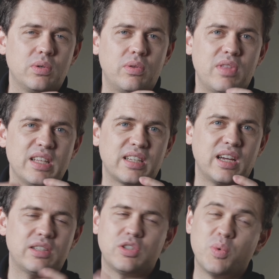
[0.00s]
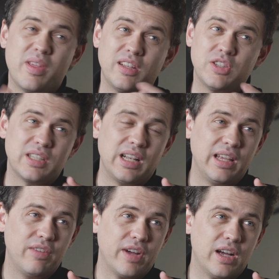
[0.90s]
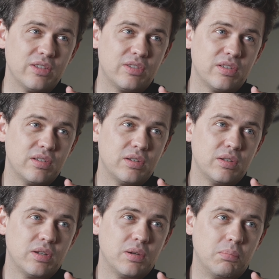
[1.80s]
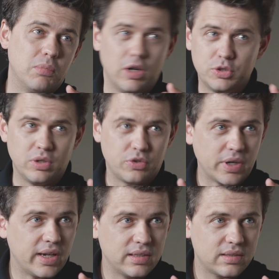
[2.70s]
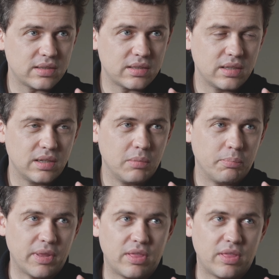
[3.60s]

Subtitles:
there's cases where they just leave out margin trades, but